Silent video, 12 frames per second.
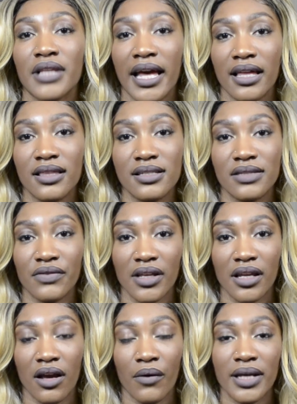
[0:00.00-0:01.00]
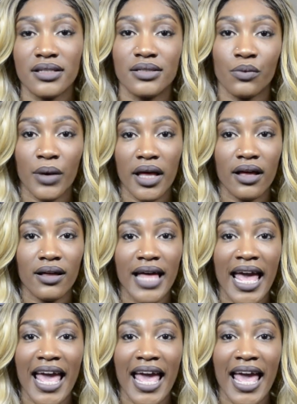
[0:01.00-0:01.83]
like this video as well.